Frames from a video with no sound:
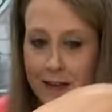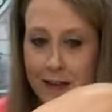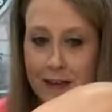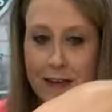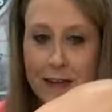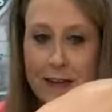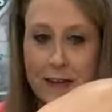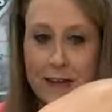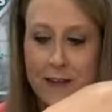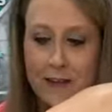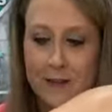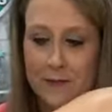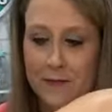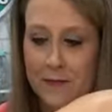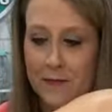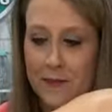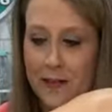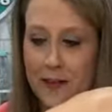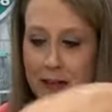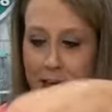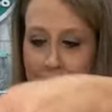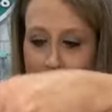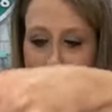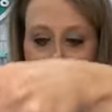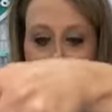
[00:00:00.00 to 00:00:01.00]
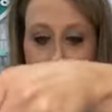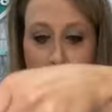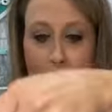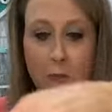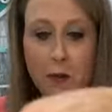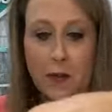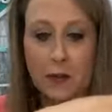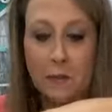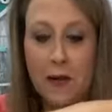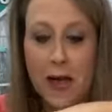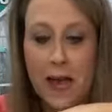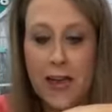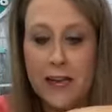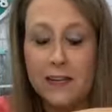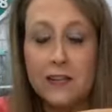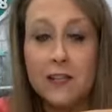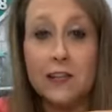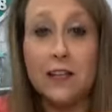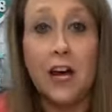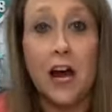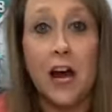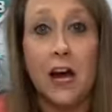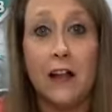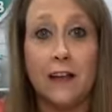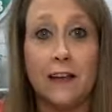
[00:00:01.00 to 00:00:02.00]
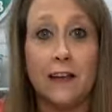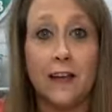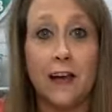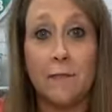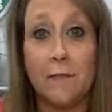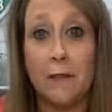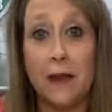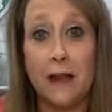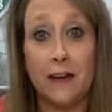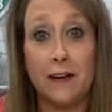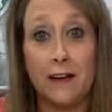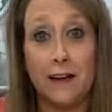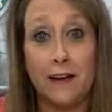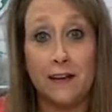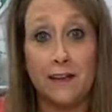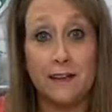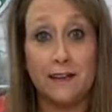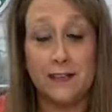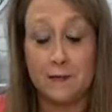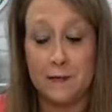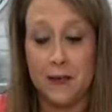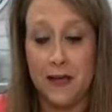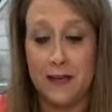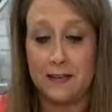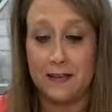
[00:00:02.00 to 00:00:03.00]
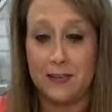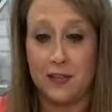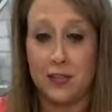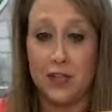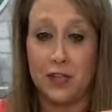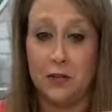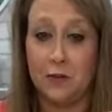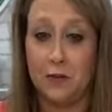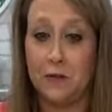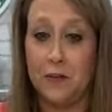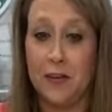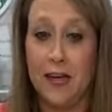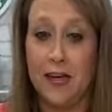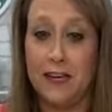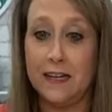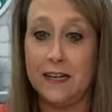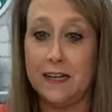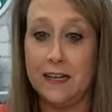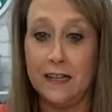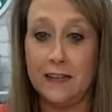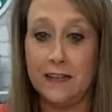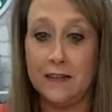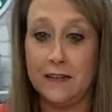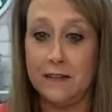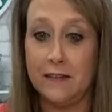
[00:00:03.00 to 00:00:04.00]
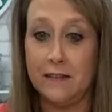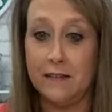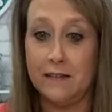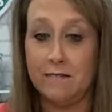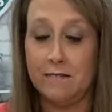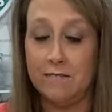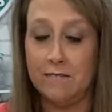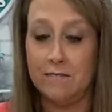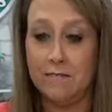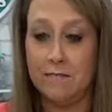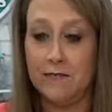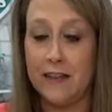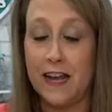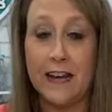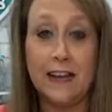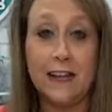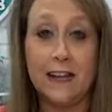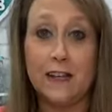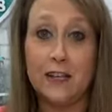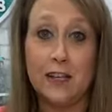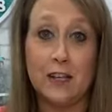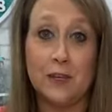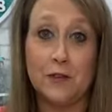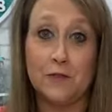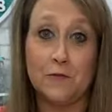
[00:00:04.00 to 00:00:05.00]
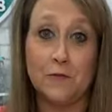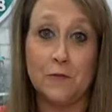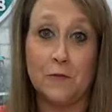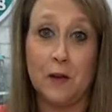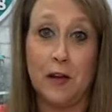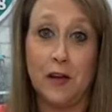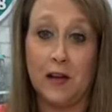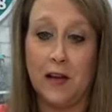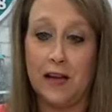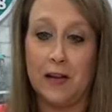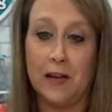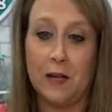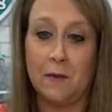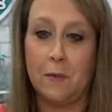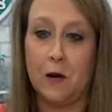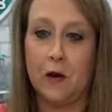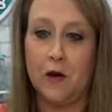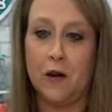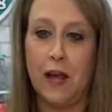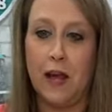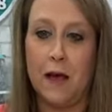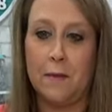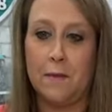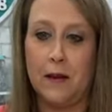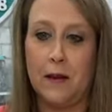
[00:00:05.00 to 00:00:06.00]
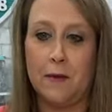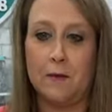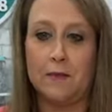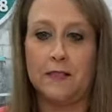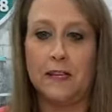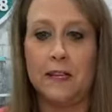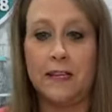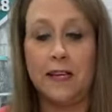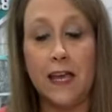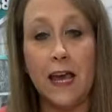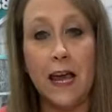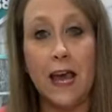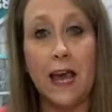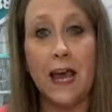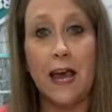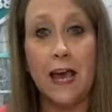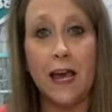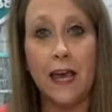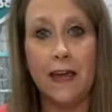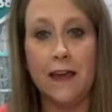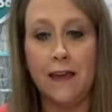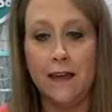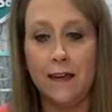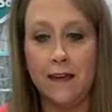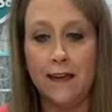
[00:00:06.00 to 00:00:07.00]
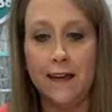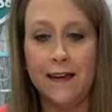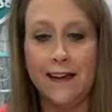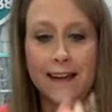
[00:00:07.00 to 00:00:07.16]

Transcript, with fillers: Um, and when Paige and Colin got married this past June, they didn't they didn't use uh, any burlap, and I was like, yay!